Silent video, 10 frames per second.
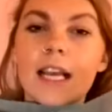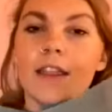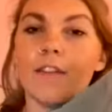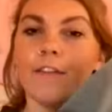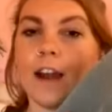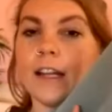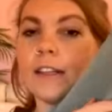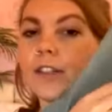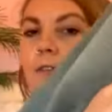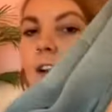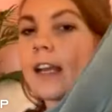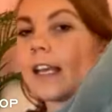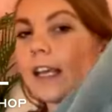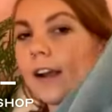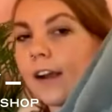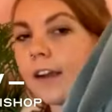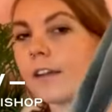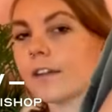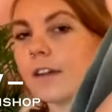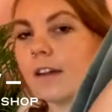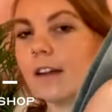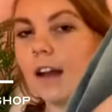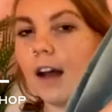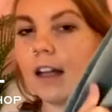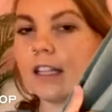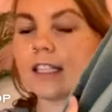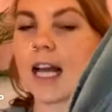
in the front right here on the